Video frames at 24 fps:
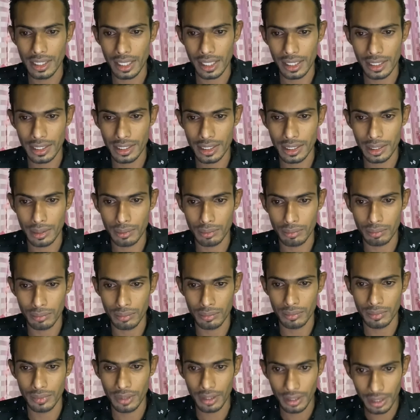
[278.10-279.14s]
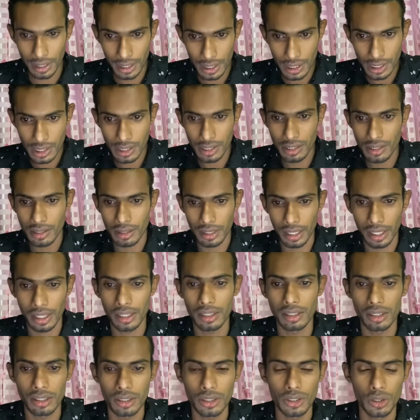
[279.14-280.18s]
some things that
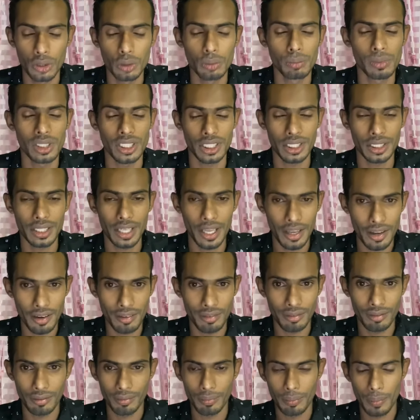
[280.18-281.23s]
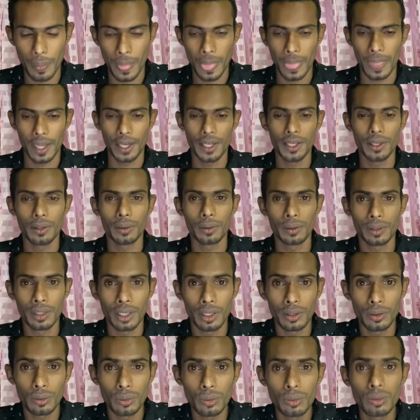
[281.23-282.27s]
you must have in order
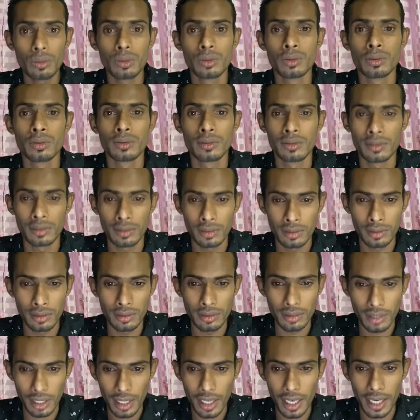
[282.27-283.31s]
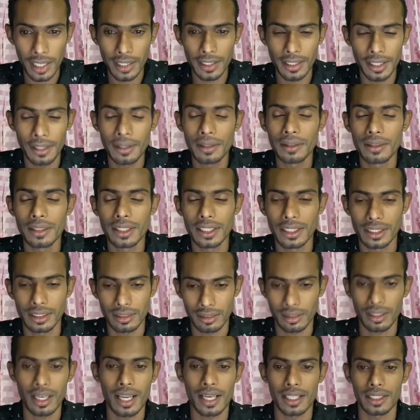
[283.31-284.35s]
to attend this
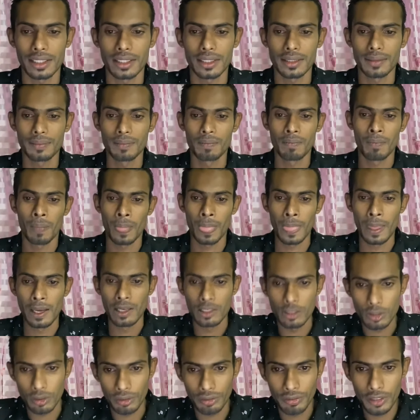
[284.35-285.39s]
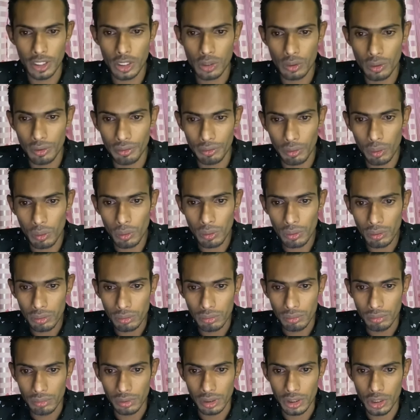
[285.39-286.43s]
class. So first of all,
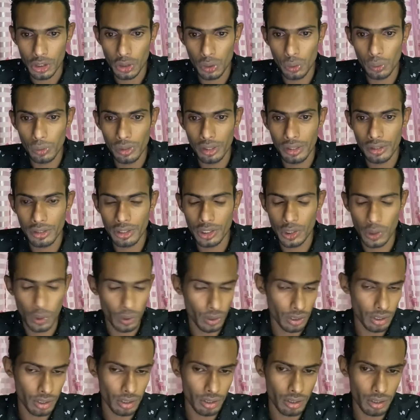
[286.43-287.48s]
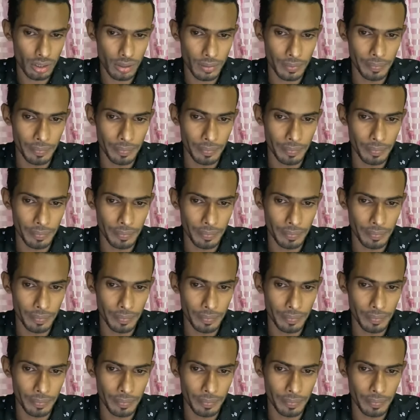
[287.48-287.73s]
student resources.